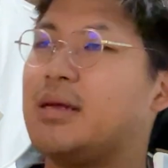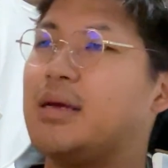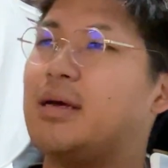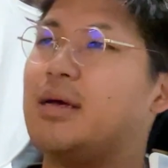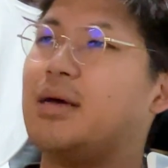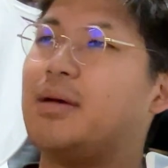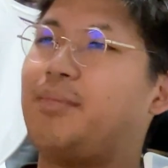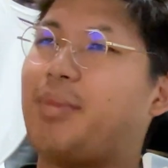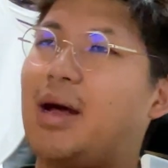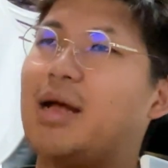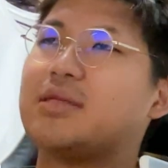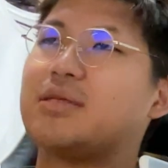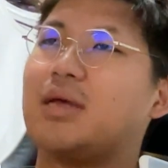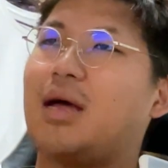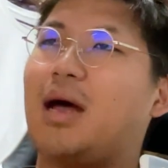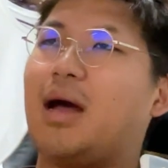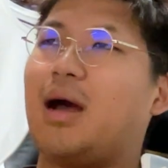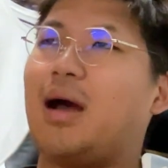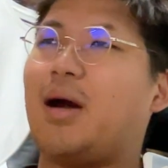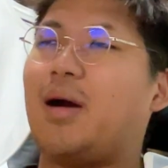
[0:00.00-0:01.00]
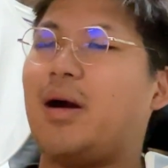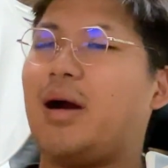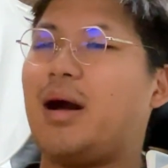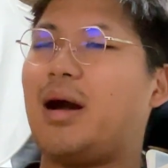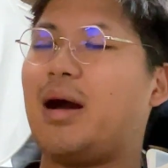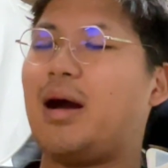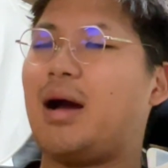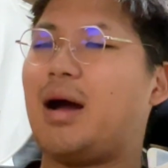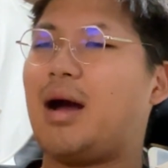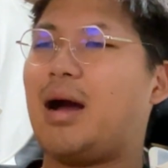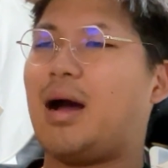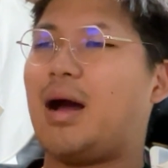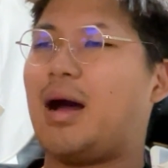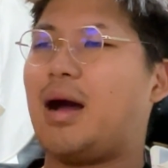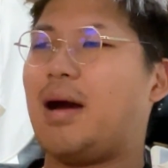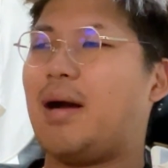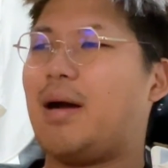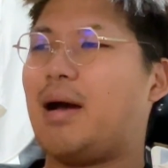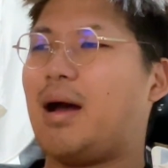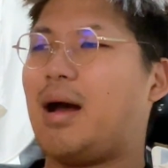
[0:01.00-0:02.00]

uh, but uh,